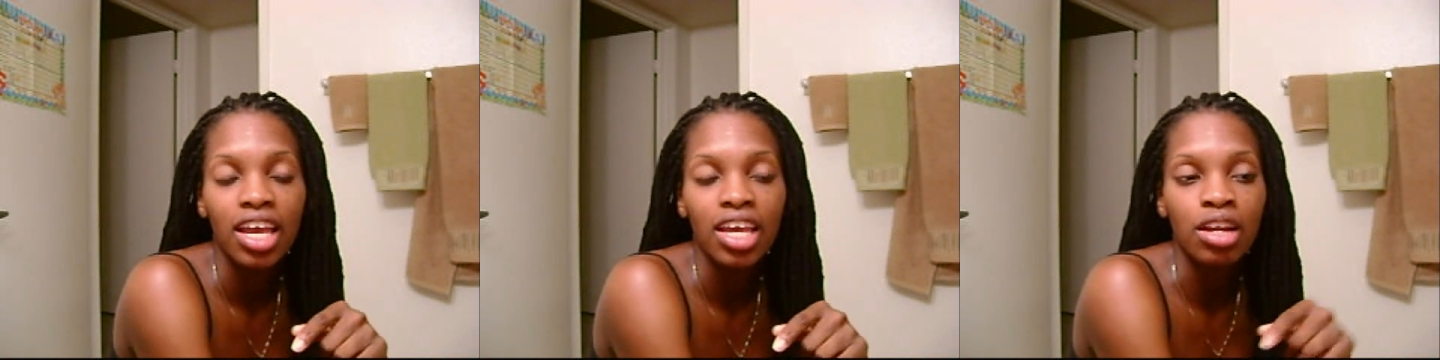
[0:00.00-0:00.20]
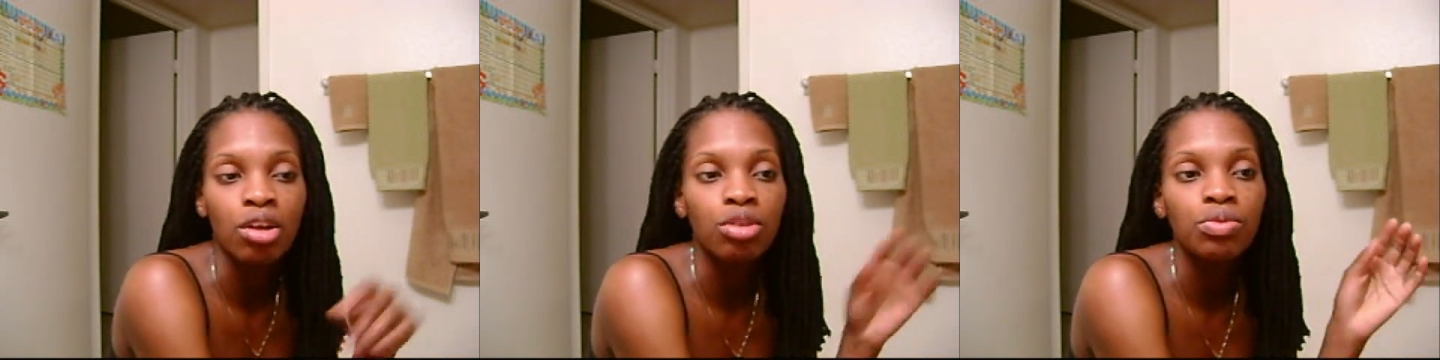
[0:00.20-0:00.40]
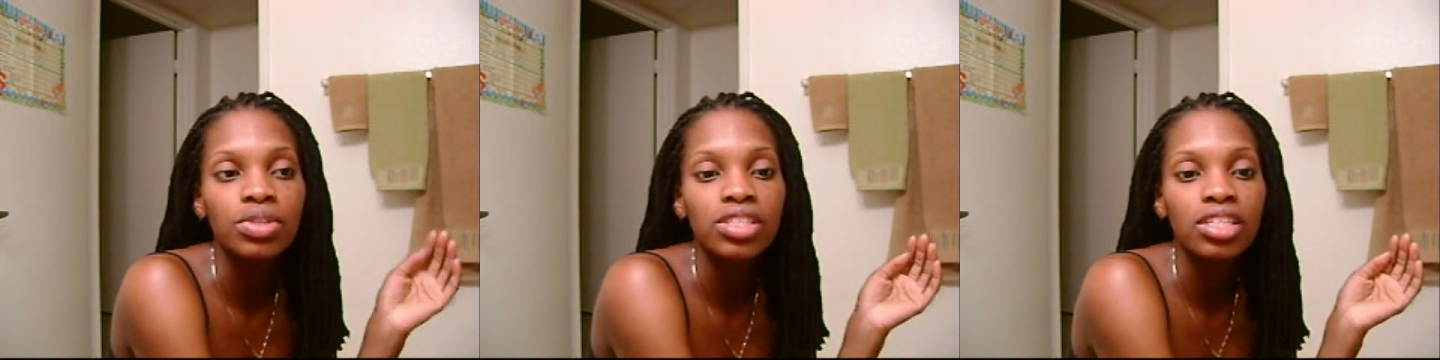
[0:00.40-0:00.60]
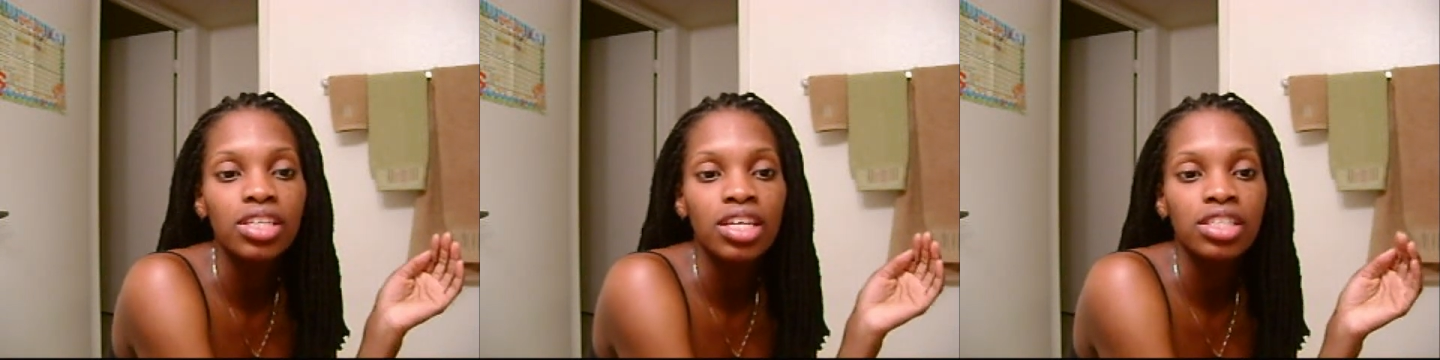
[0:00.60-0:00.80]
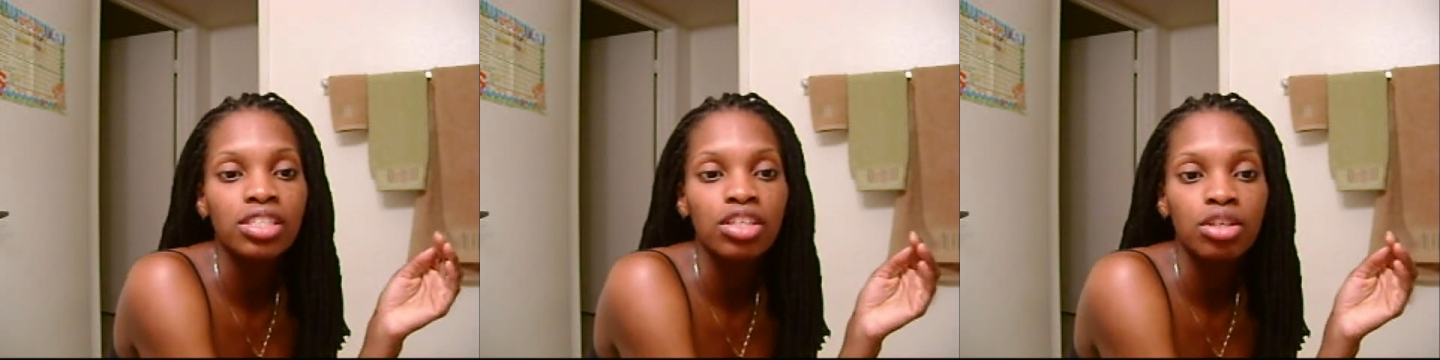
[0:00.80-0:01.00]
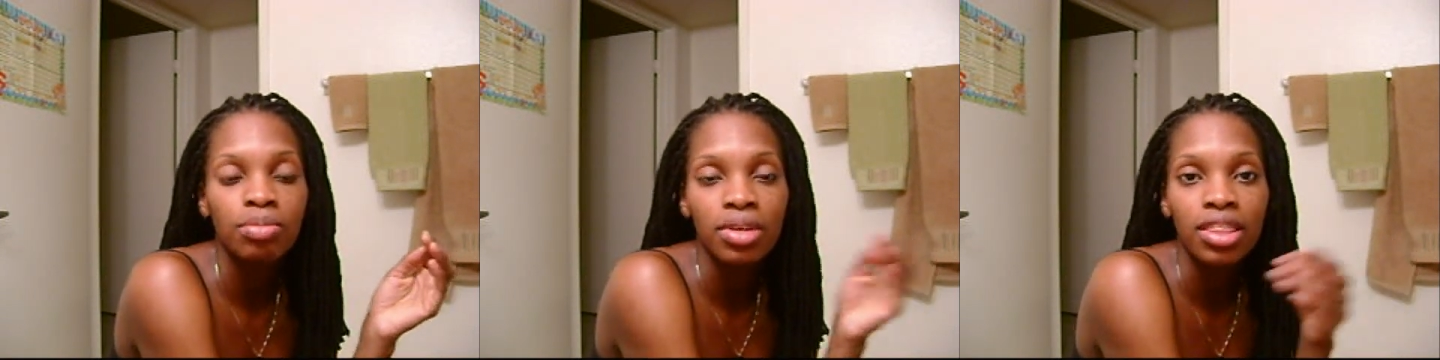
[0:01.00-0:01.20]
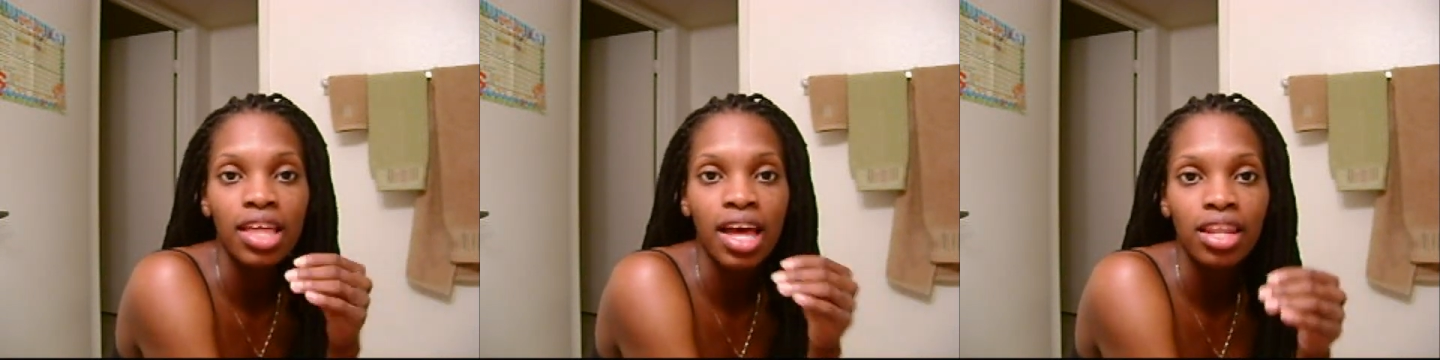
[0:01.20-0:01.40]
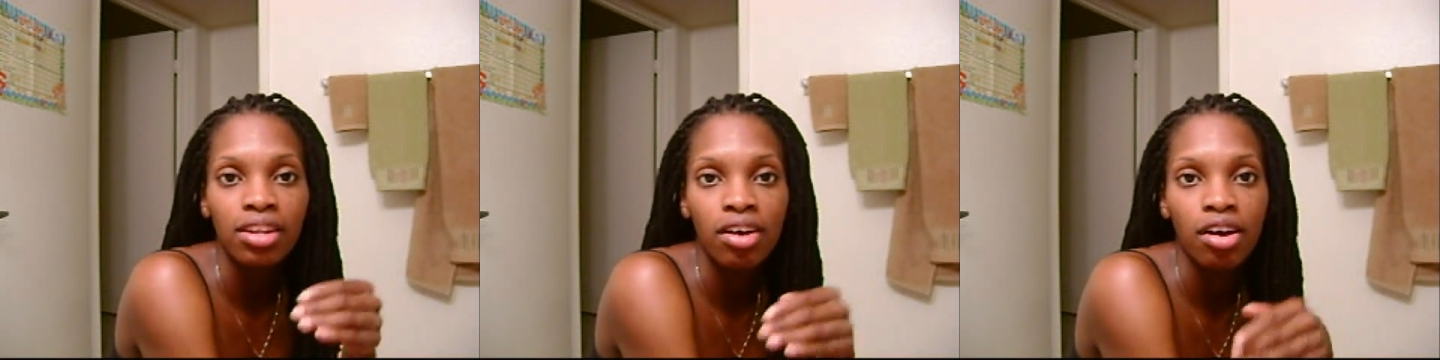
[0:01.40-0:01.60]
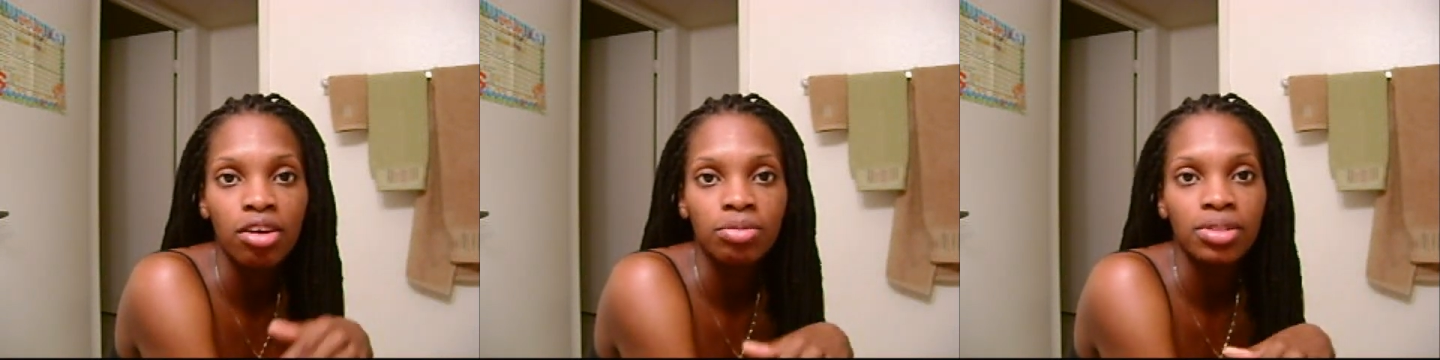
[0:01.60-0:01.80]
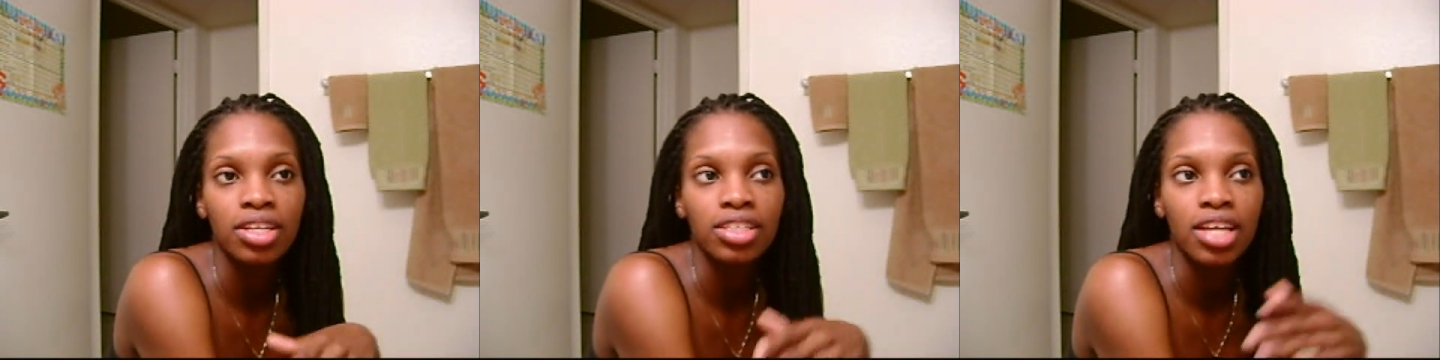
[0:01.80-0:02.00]
The only reason it took me that
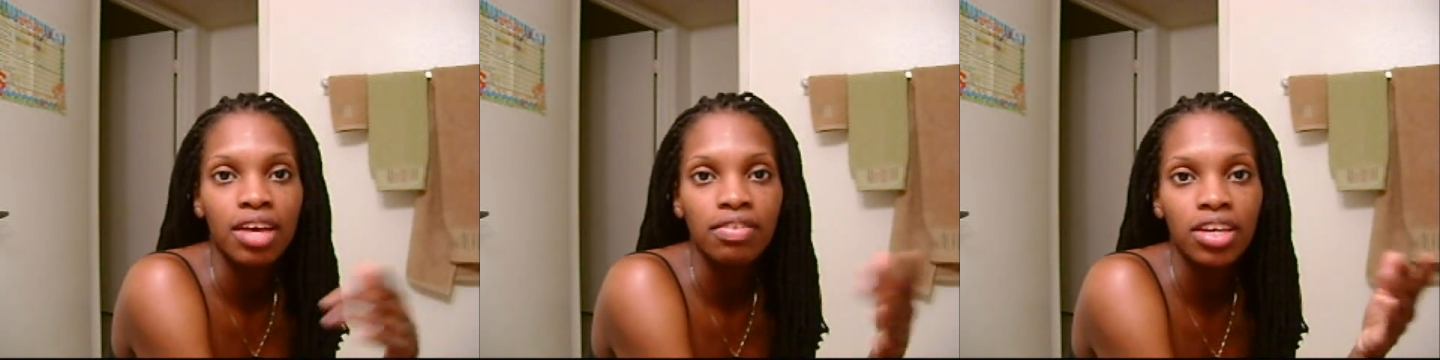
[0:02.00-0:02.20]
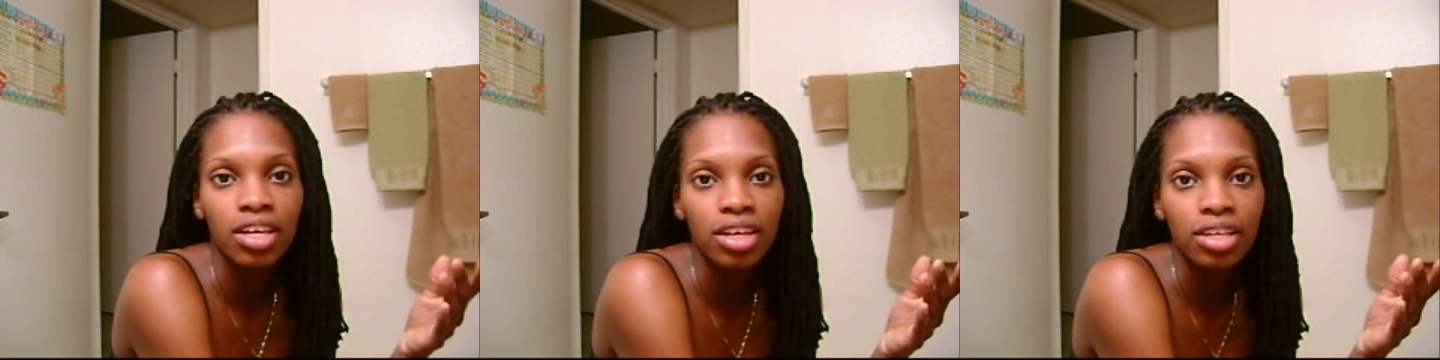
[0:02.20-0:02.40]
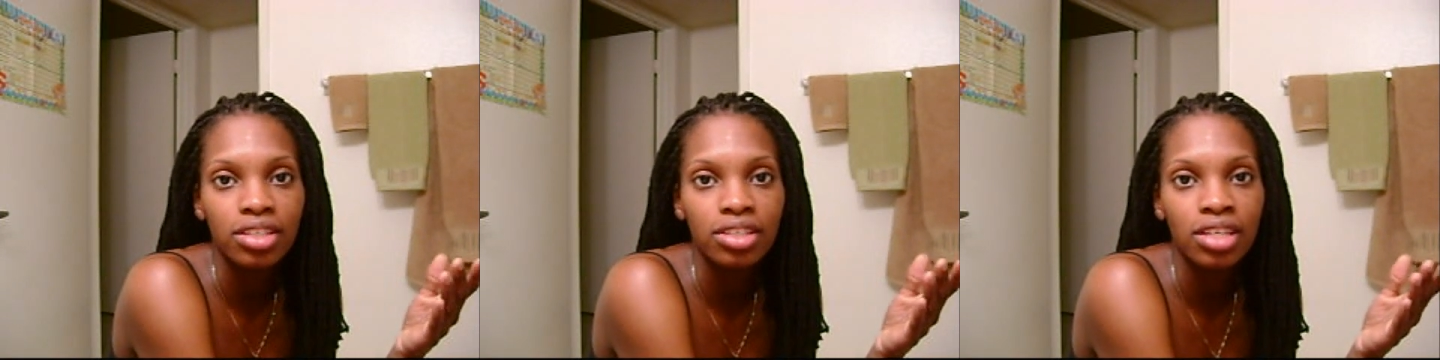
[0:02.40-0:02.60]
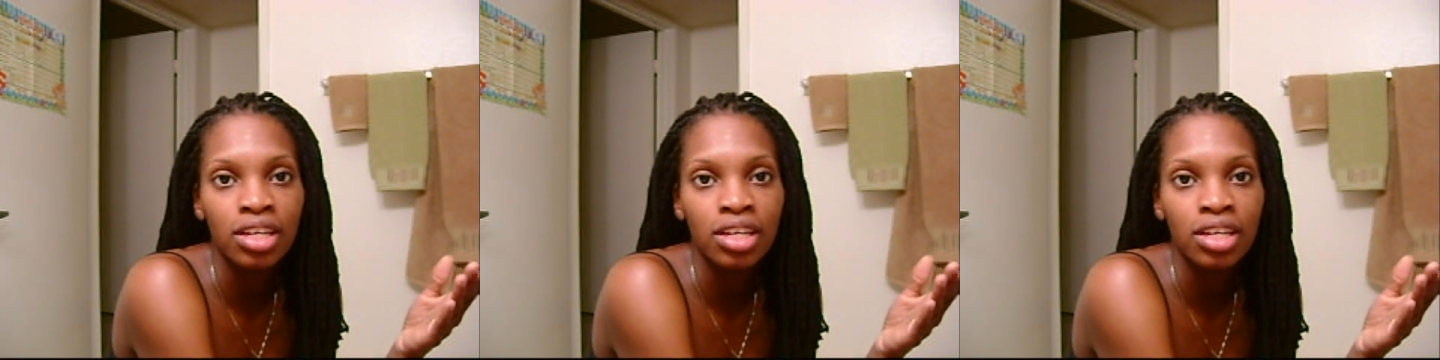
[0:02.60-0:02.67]
long is because I have kids,